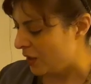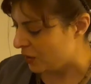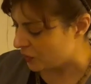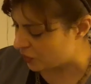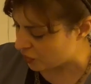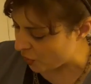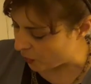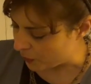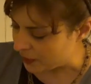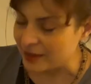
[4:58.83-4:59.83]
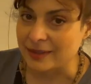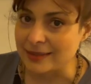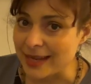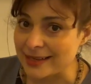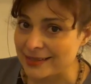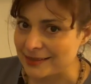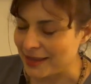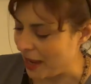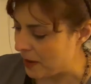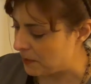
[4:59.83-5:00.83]
So the next
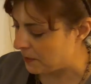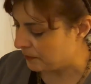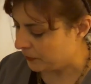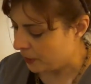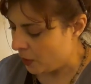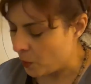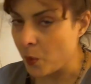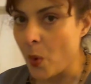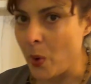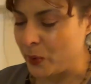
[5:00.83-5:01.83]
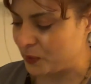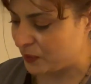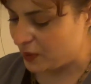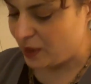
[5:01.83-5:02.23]
step was